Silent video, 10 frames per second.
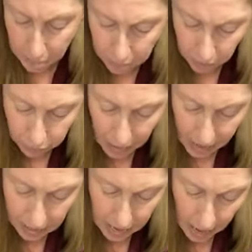top, the
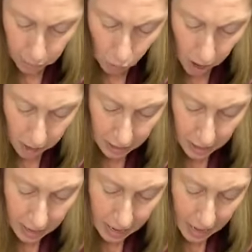flat top
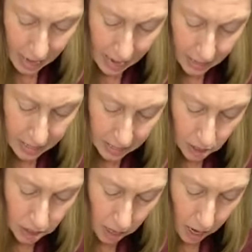one, and
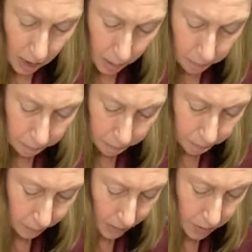this
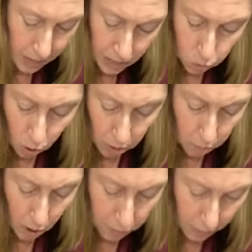
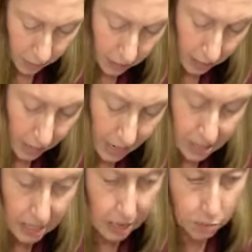worked perfectly.
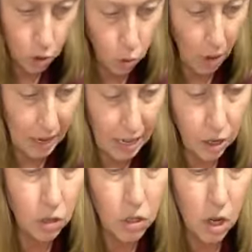Like I said, it was
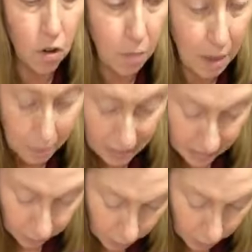20, and your stove might